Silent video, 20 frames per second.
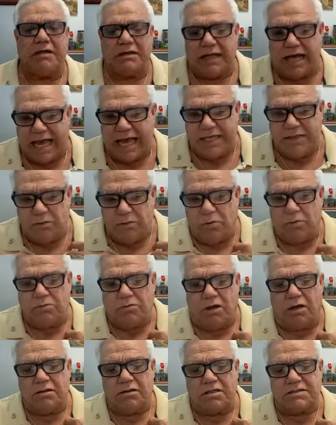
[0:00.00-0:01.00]
but I
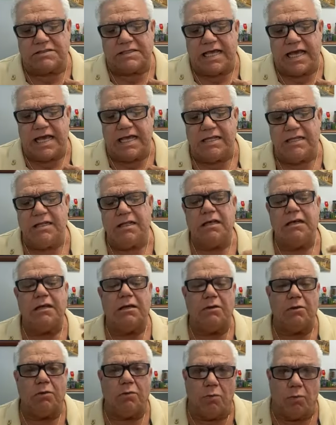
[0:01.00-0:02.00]
don't understand
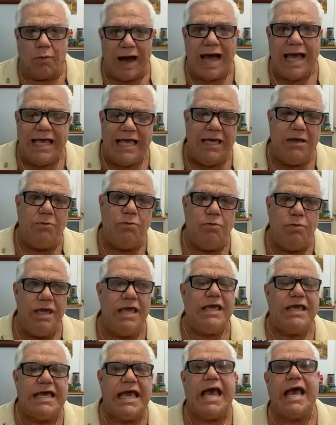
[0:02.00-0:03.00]
why
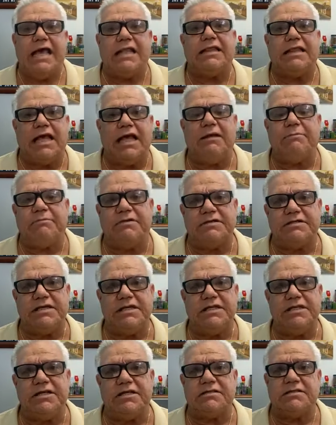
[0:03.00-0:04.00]
we can't help the
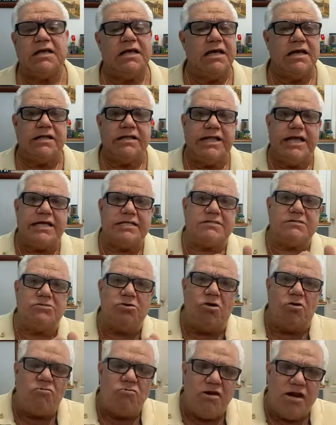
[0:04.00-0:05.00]
seniors.
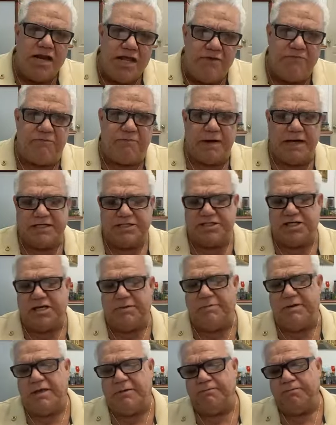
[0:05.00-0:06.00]
There's no relief by
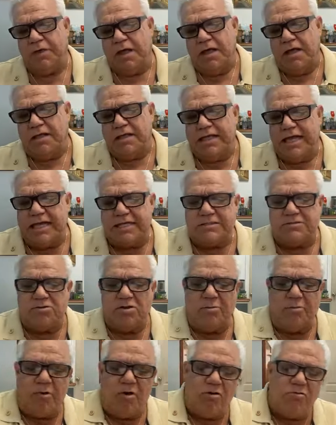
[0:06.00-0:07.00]
GEBE.
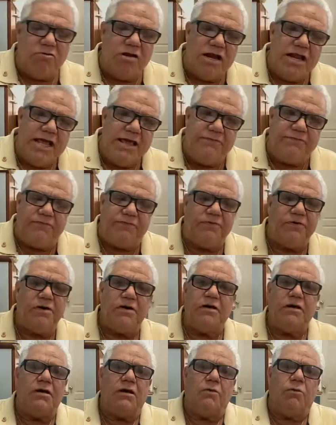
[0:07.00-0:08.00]
There's no more
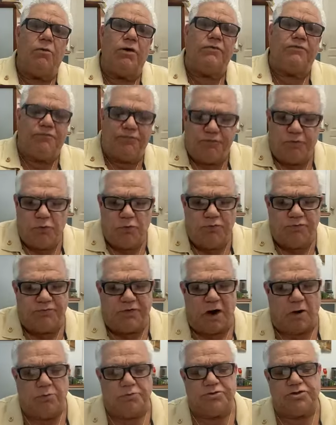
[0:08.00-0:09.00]
relief with
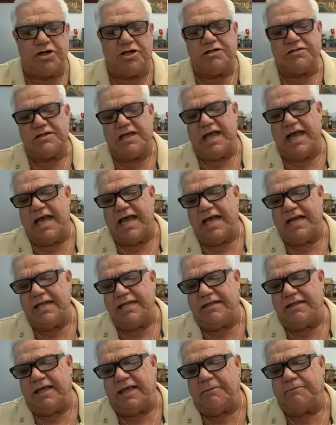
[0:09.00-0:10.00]
food vouchers or
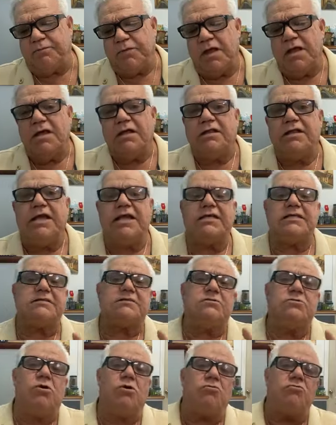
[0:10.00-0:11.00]
anything.
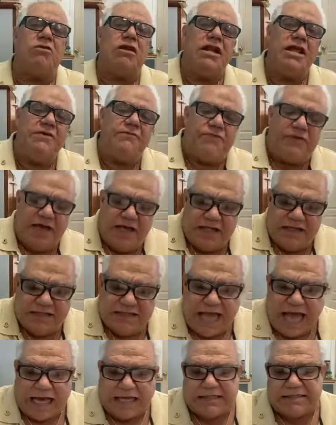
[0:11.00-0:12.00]
There's no relief
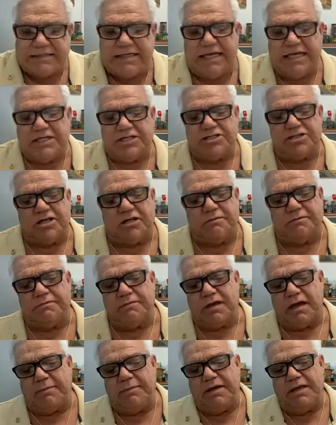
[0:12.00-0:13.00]
in taxation.
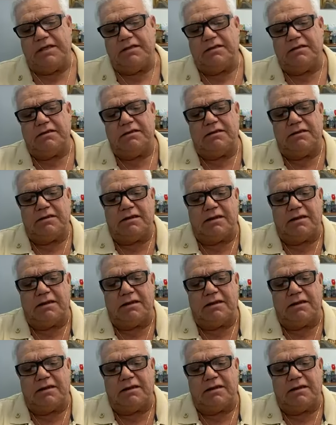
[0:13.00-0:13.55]
I mean,